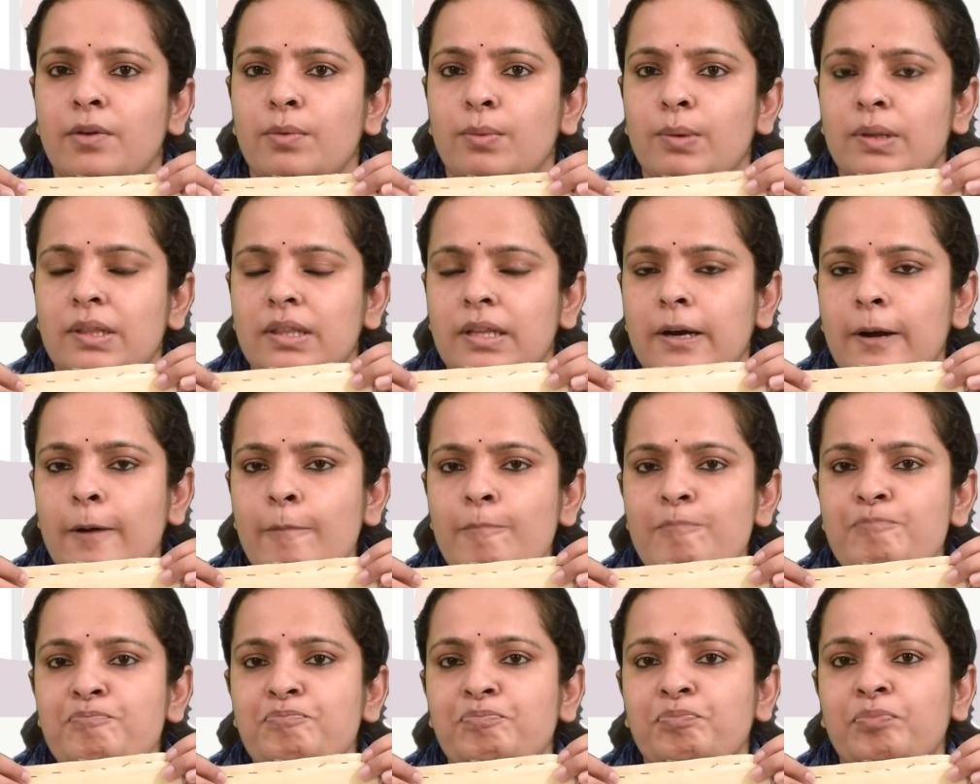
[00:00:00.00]
with
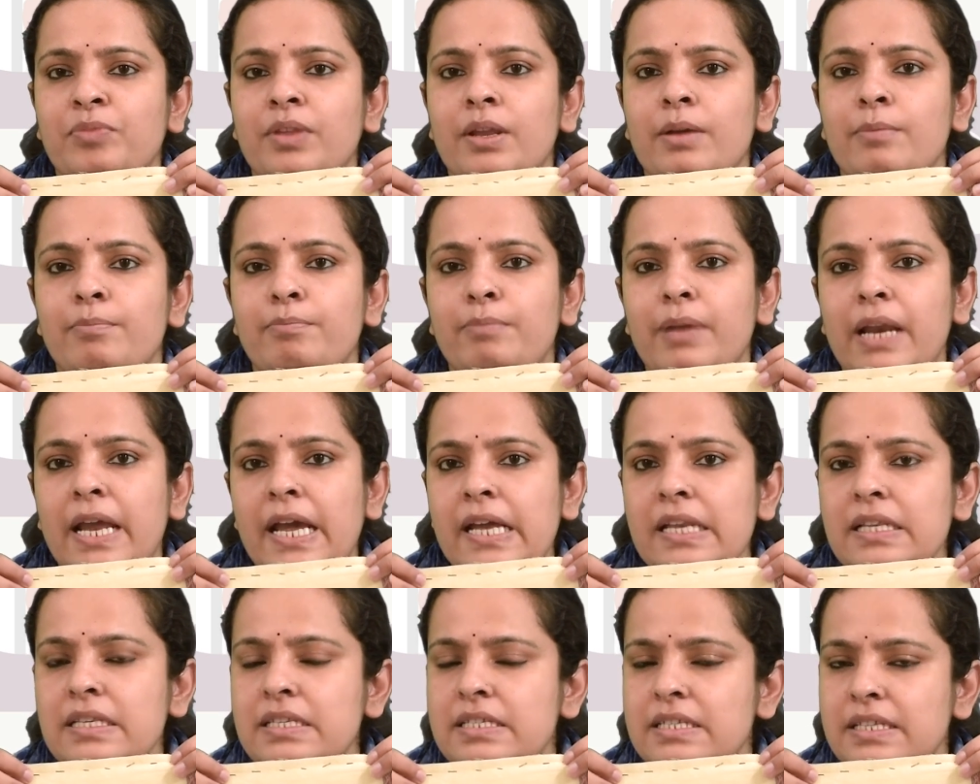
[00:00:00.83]
a
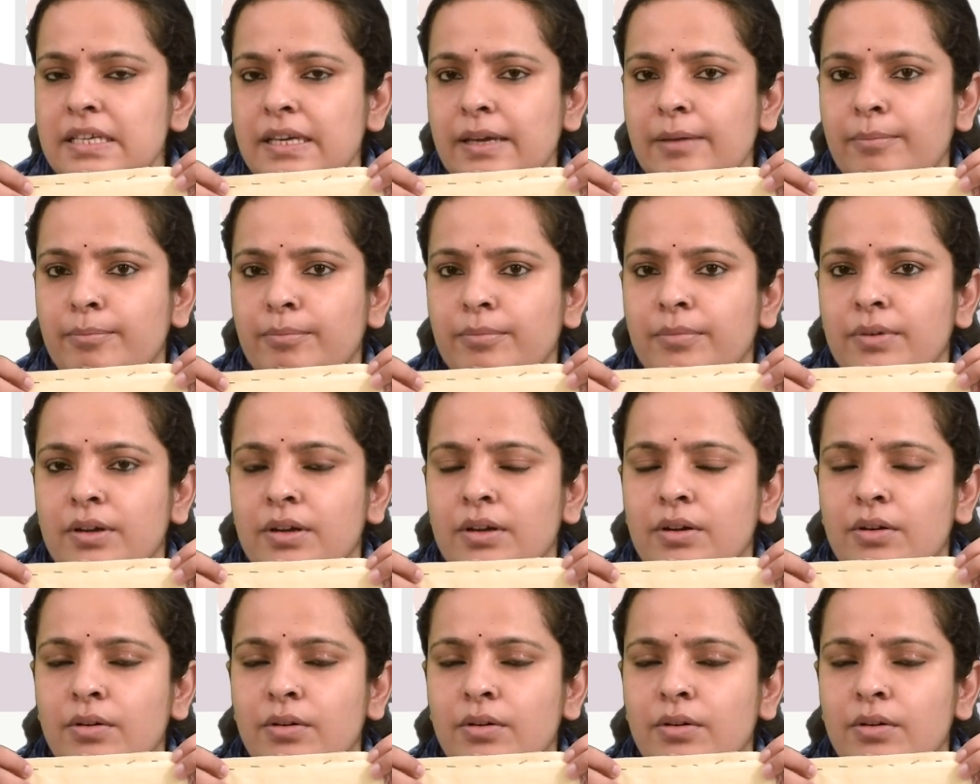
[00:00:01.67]
plain seam.